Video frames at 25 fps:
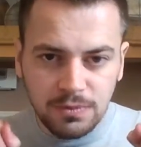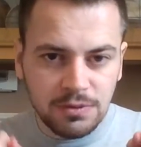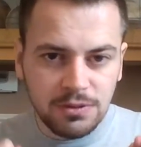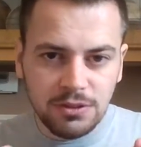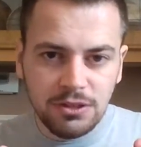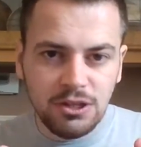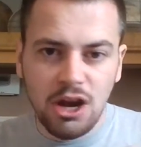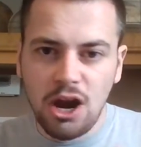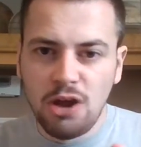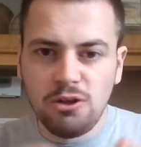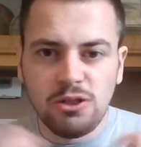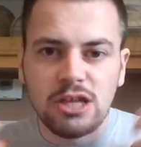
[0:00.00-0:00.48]

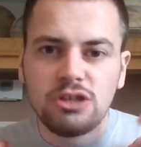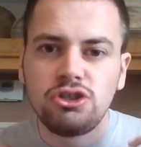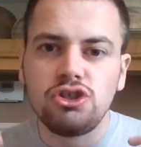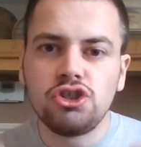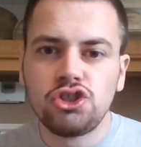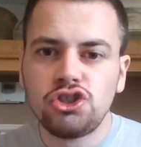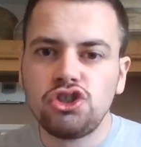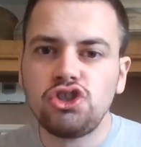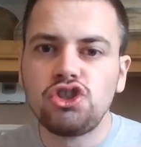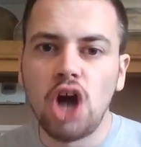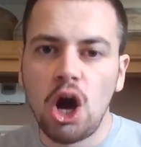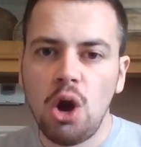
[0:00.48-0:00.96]
you know, they
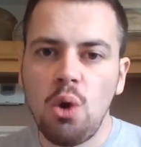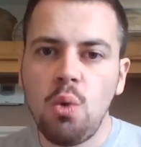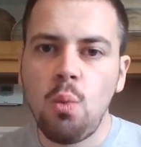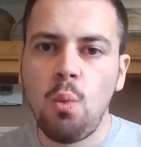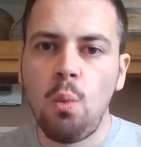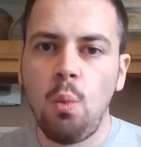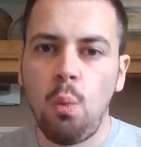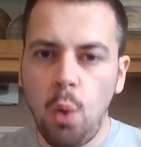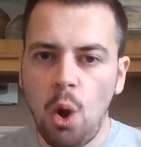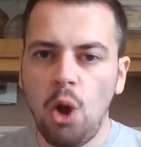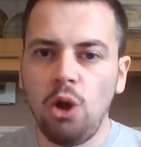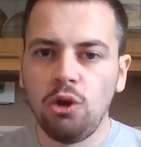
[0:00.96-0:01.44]
just
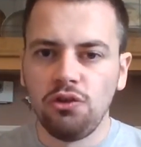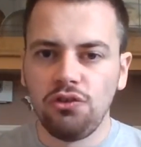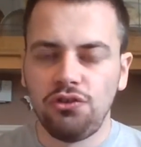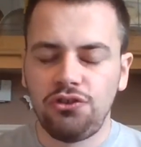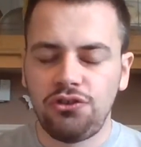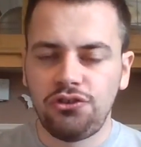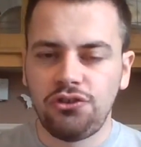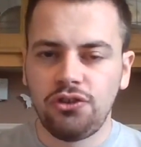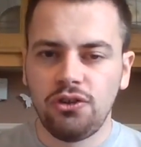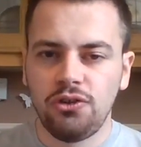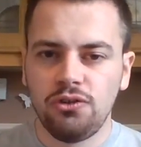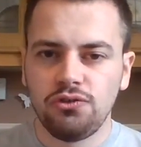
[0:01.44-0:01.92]
don't
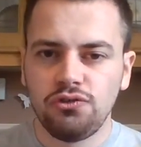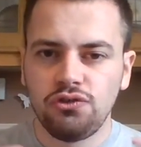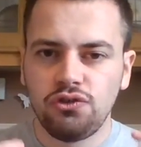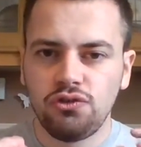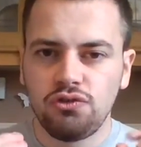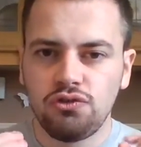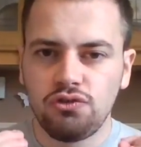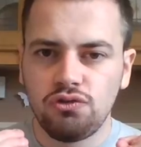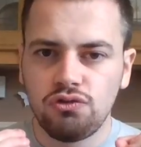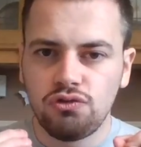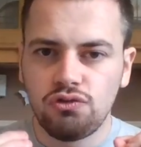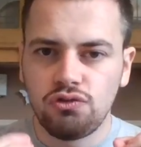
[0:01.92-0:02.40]
want
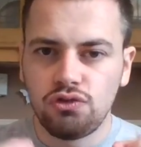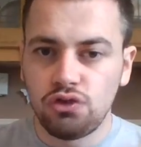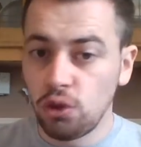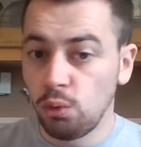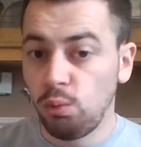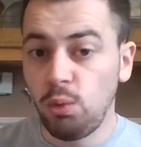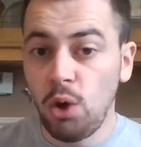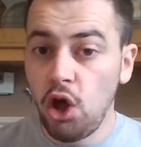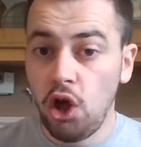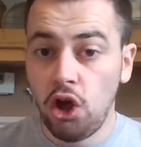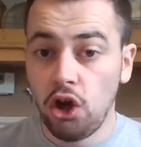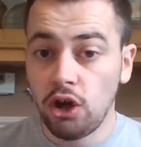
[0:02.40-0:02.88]

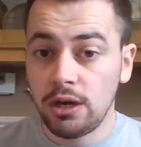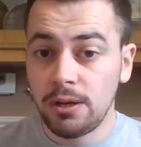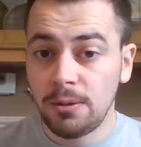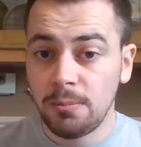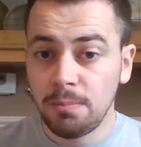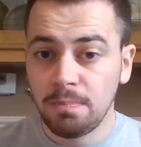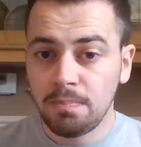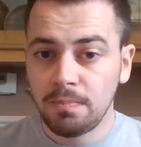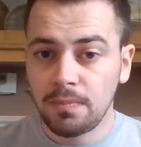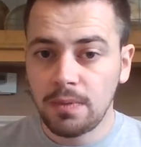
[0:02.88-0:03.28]
to work.